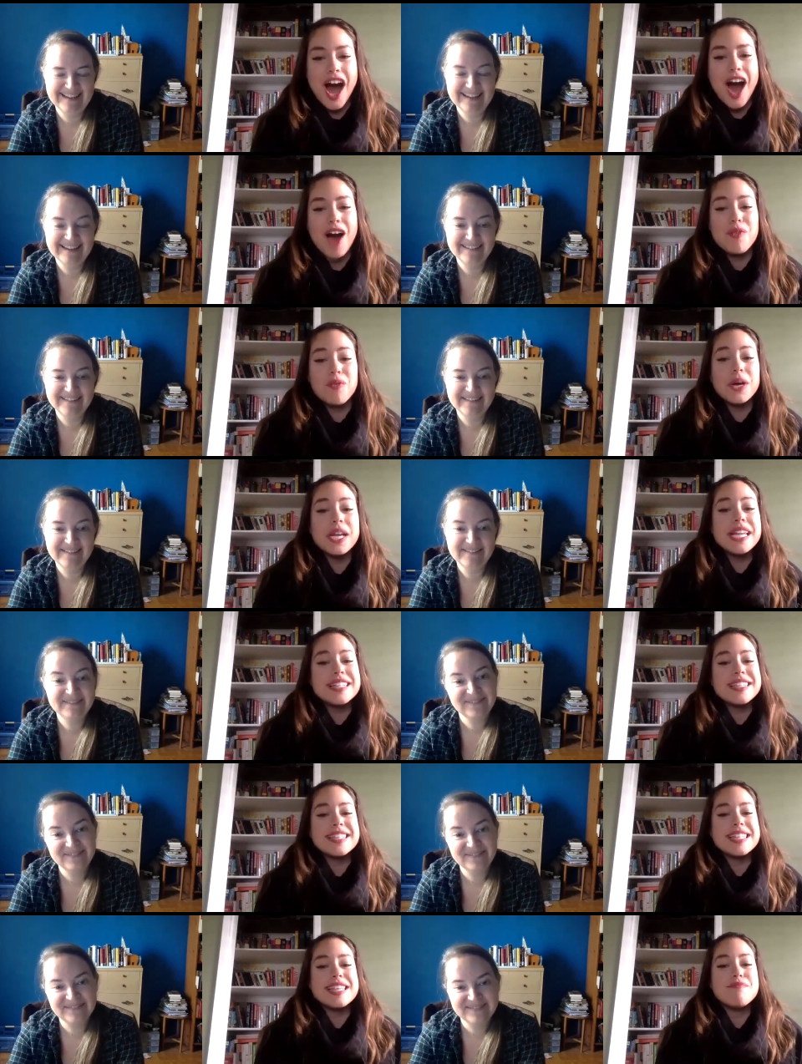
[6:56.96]
Speaker 1: uh, What
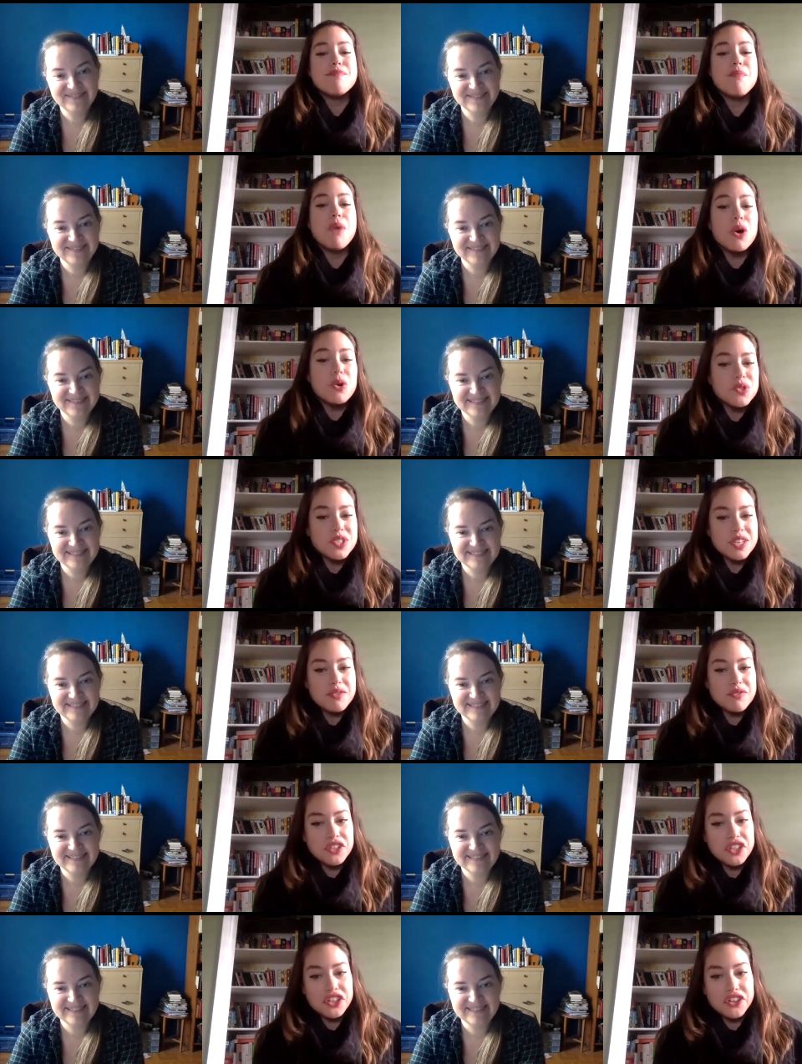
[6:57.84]
is the most
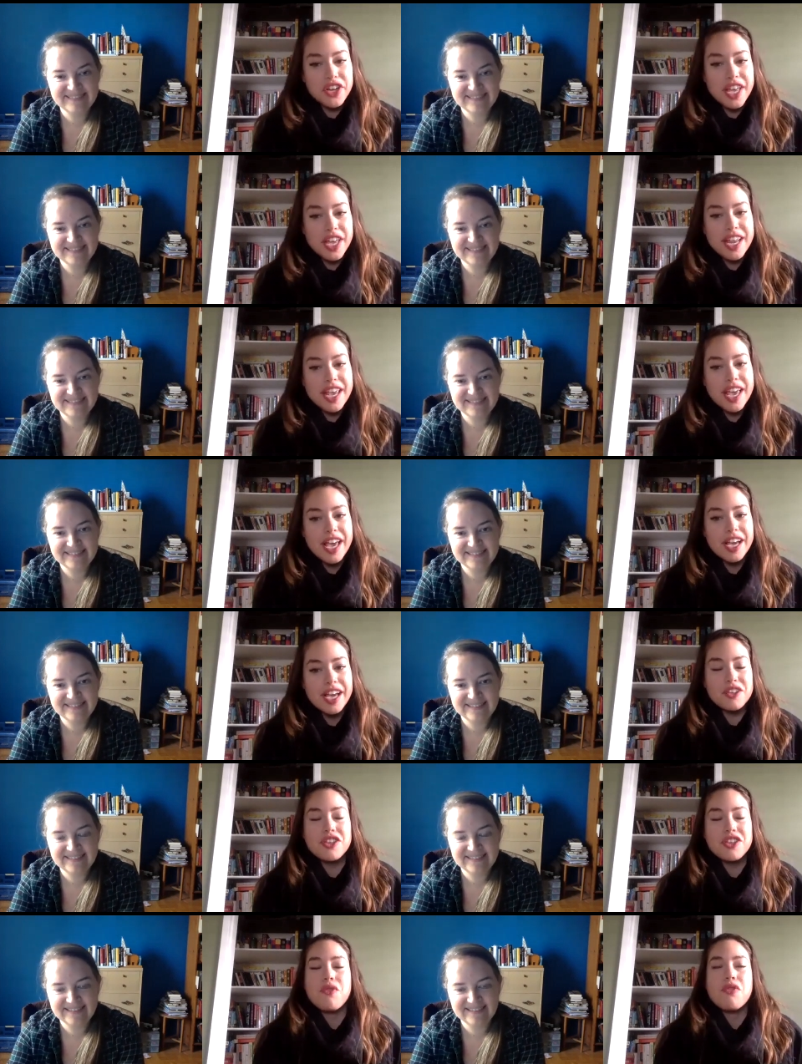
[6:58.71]

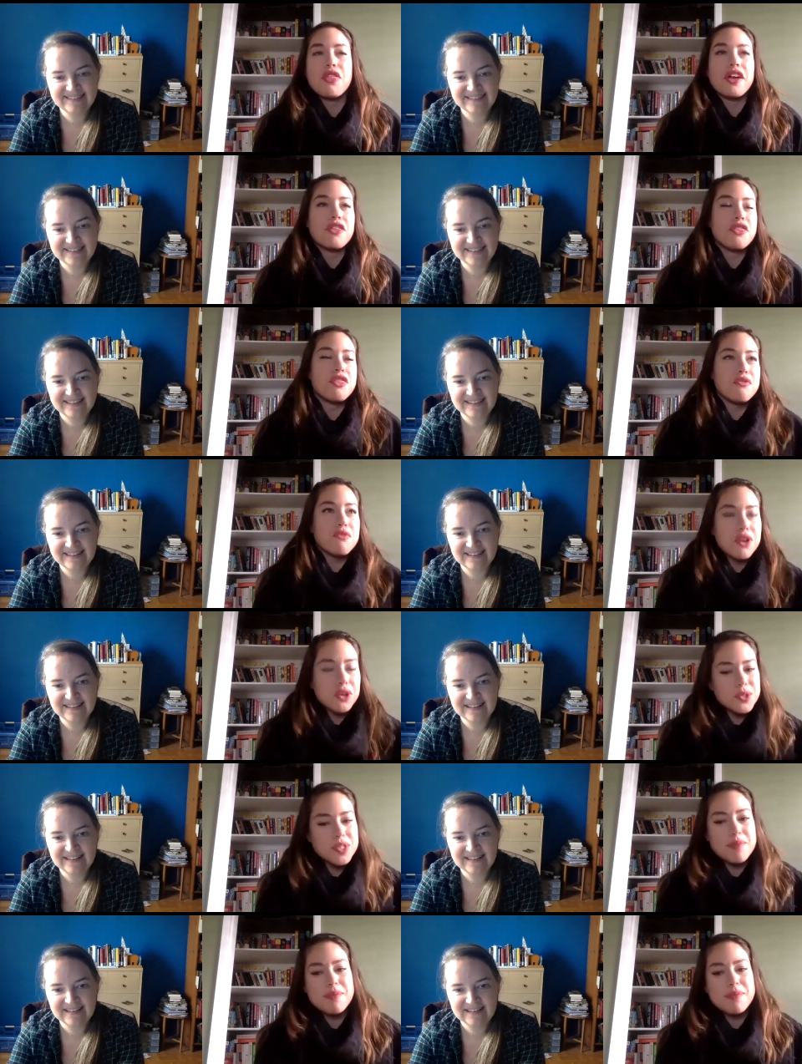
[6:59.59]
infuriating? You know, like
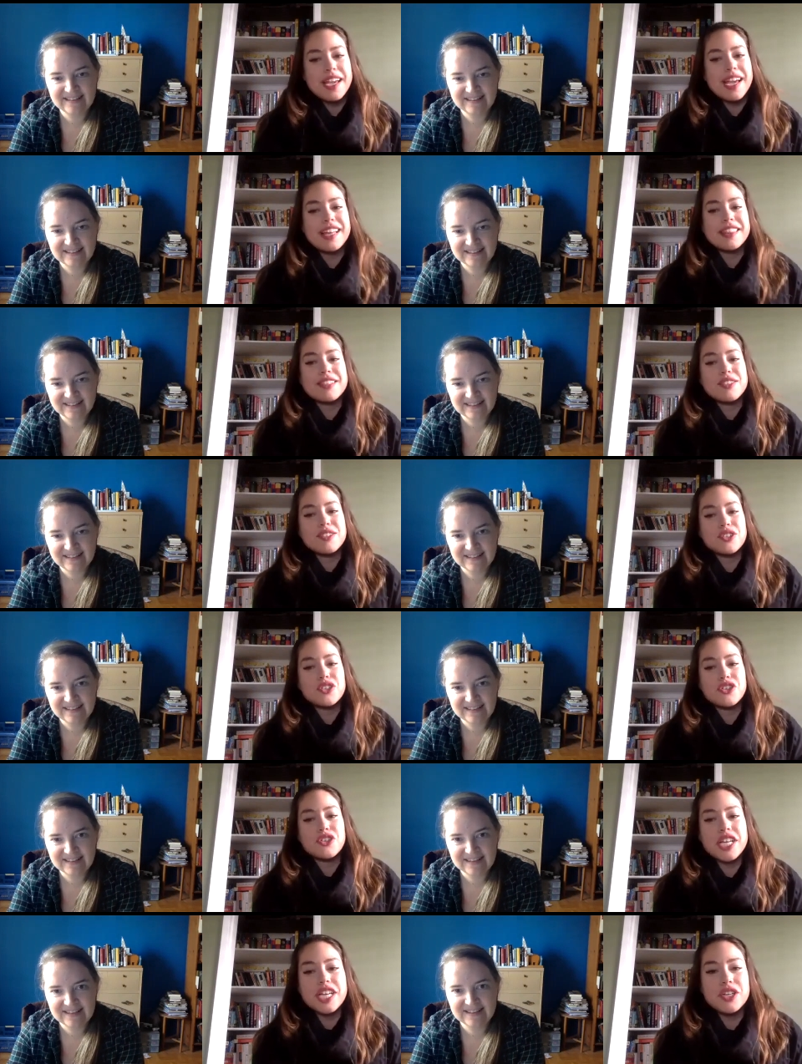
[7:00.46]
throw something at the
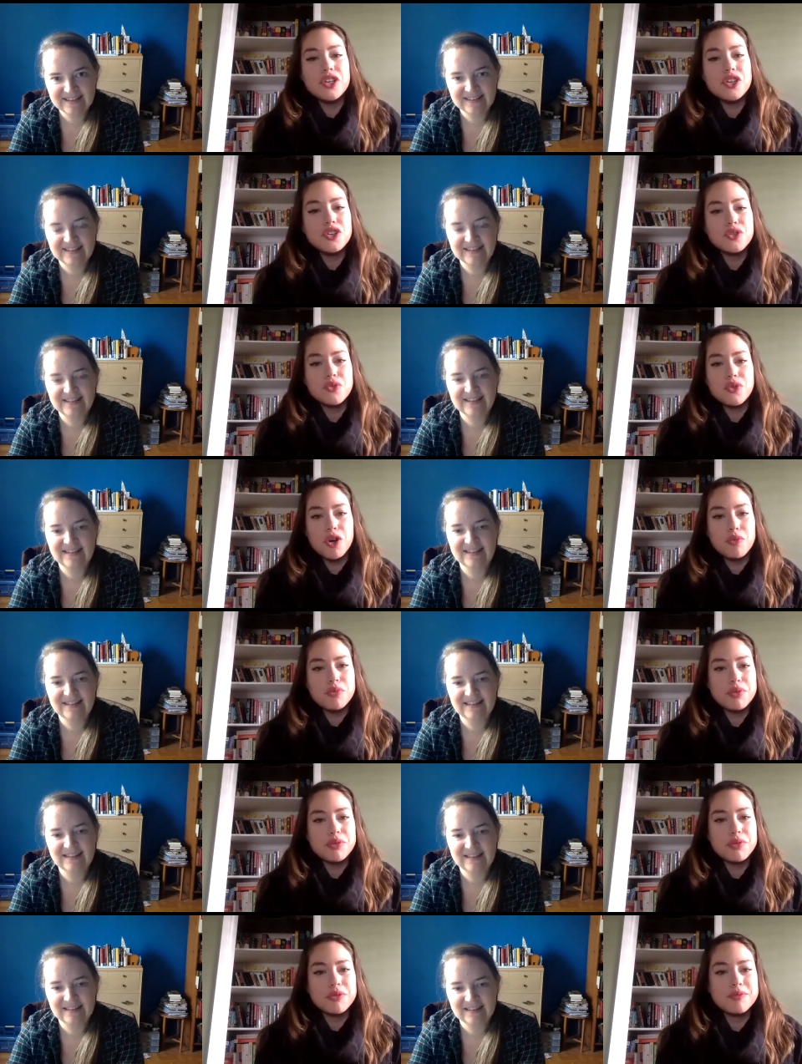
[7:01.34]
screen
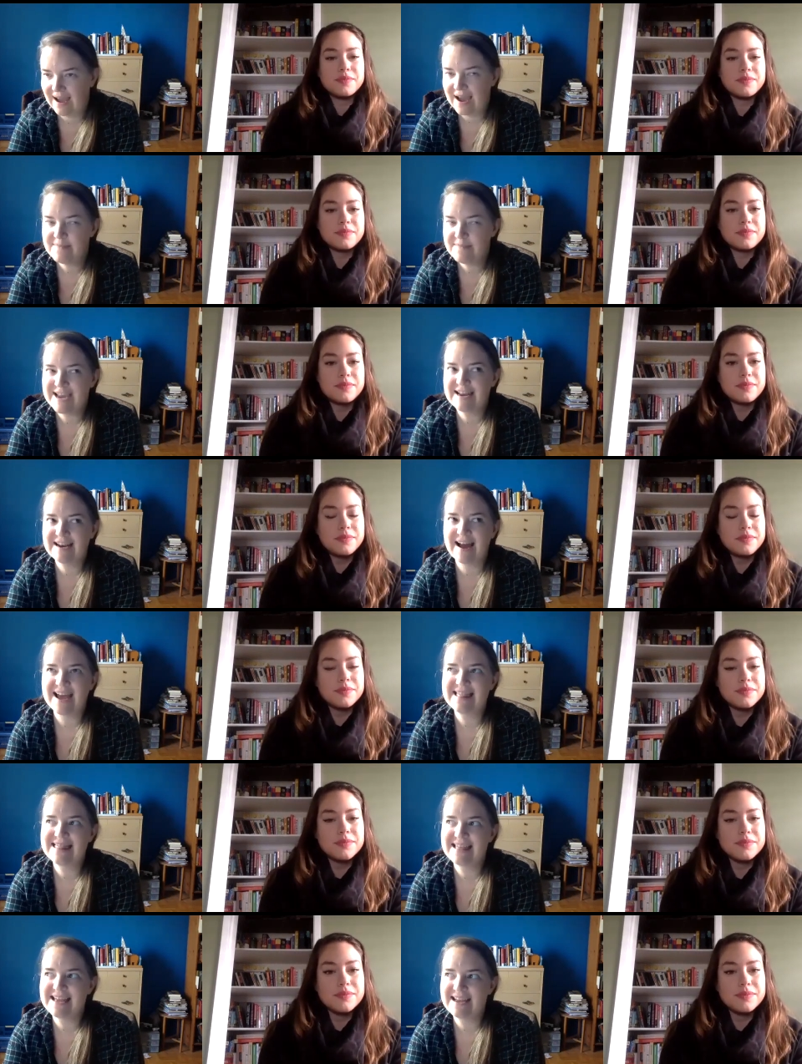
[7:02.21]
trope.
Speaker 2: I mean,
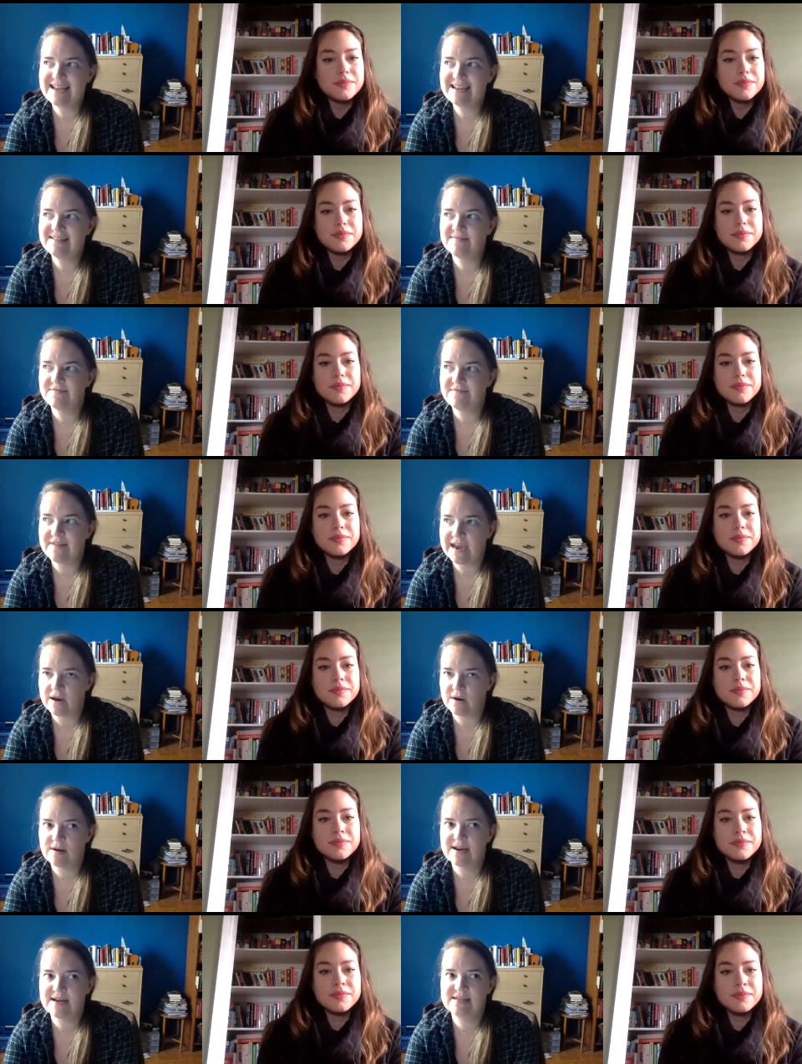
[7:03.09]
I think it
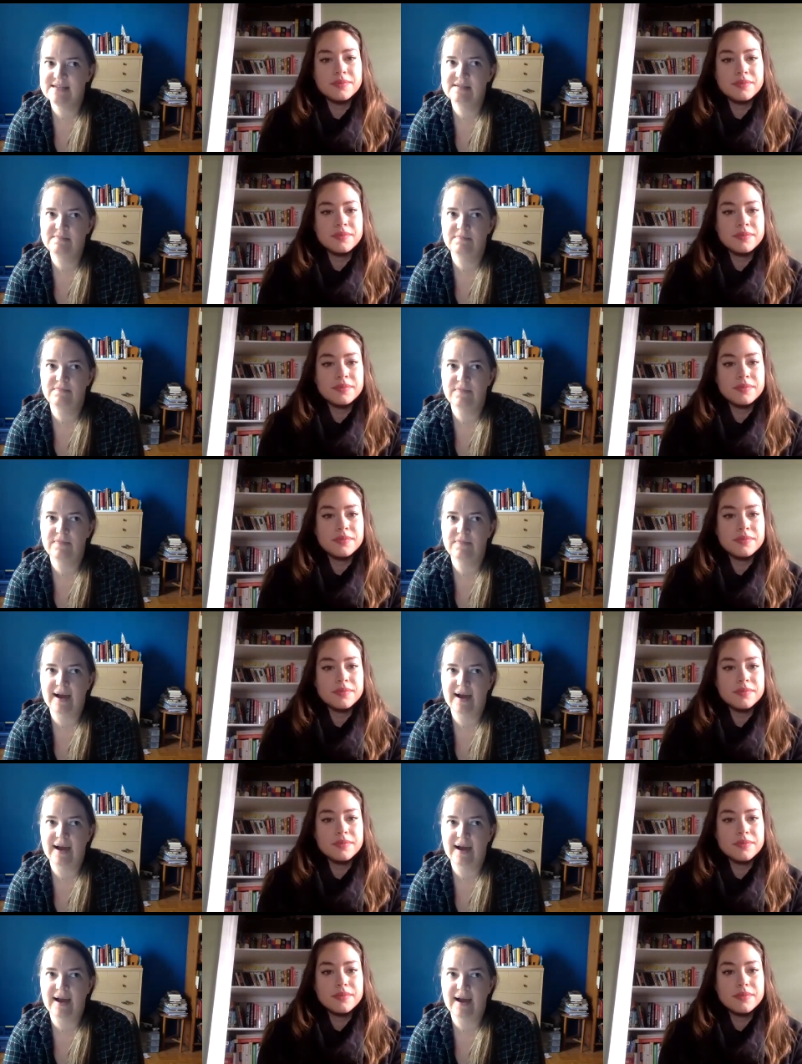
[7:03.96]
varies by